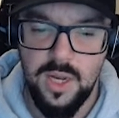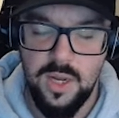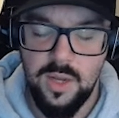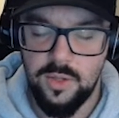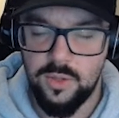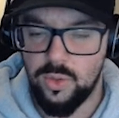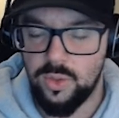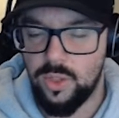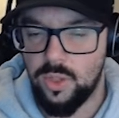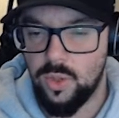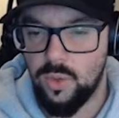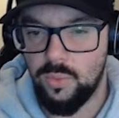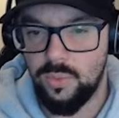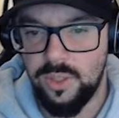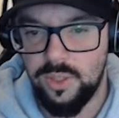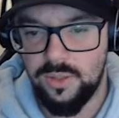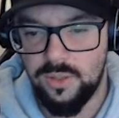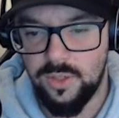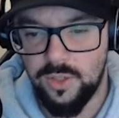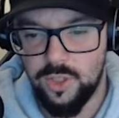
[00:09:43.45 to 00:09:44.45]
So they don't
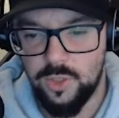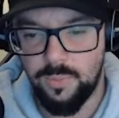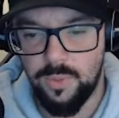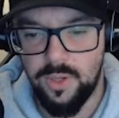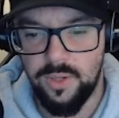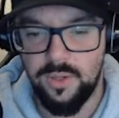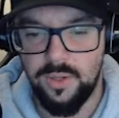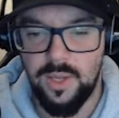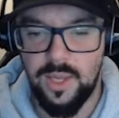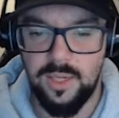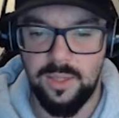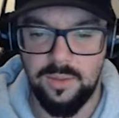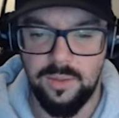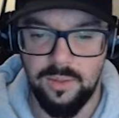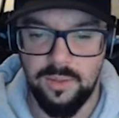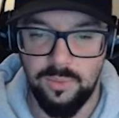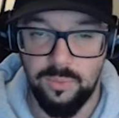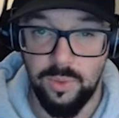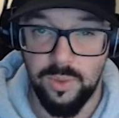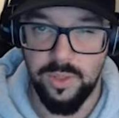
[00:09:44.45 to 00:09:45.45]
really touch upon
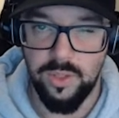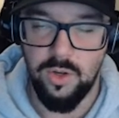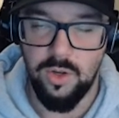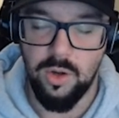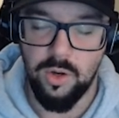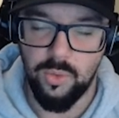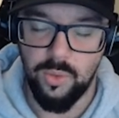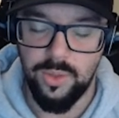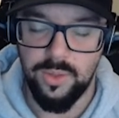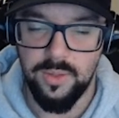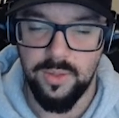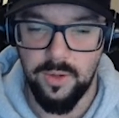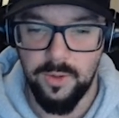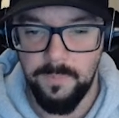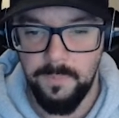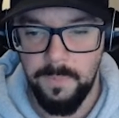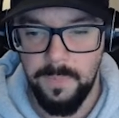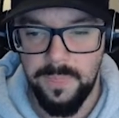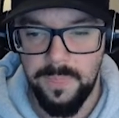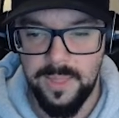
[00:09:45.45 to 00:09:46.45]
anything really concrete there.
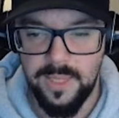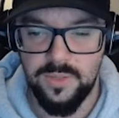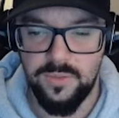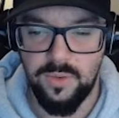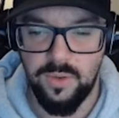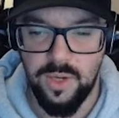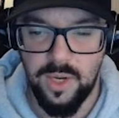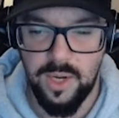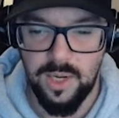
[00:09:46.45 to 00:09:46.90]
That's very high